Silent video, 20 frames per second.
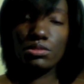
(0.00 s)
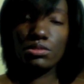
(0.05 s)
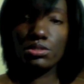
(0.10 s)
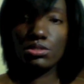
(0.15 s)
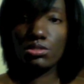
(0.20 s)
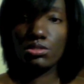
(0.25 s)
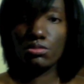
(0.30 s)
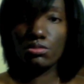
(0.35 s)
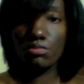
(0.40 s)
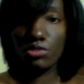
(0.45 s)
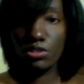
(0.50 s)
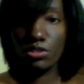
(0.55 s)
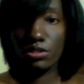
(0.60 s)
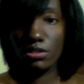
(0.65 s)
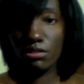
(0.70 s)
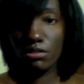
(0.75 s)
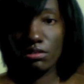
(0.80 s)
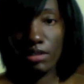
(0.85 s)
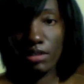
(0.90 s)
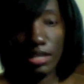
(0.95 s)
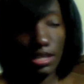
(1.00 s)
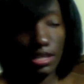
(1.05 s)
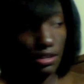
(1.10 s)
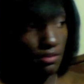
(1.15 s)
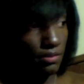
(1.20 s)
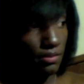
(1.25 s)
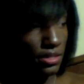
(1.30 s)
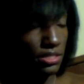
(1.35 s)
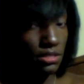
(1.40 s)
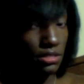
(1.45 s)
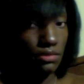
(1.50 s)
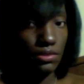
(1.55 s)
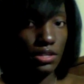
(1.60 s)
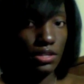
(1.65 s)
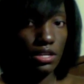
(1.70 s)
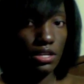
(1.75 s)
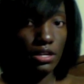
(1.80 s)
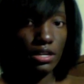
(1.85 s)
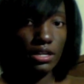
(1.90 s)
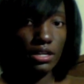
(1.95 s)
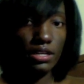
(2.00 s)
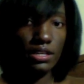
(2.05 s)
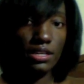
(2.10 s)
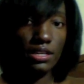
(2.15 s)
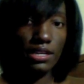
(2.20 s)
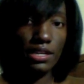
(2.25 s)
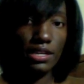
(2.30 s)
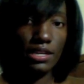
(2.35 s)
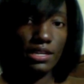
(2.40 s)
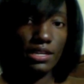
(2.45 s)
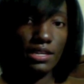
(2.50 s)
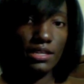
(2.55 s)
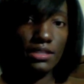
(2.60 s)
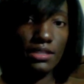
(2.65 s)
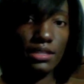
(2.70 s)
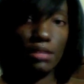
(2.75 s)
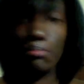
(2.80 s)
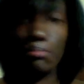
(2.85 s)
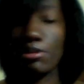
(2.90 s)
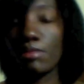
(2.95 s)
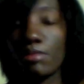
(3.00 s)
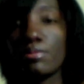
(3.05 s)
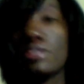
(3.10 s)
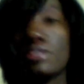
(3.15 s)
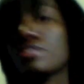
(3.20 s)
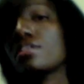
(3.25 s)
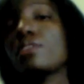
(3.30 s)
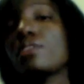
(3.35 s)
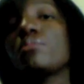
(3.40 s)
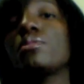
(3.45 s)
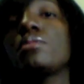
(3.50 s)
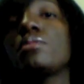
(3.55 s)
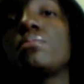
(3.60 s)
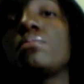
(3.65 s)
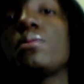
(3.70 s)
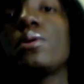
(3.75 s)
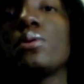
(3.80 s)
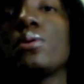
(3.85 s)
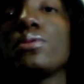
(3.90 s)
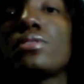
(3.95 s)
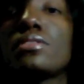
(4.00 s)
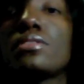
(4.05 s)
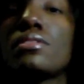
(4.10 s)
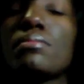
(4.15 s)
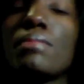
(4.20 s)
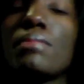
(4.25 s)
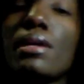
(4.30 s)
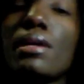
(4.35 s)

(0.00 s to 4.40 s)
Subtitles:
which is tomorrow, I gave myself a haircut and I promised I would post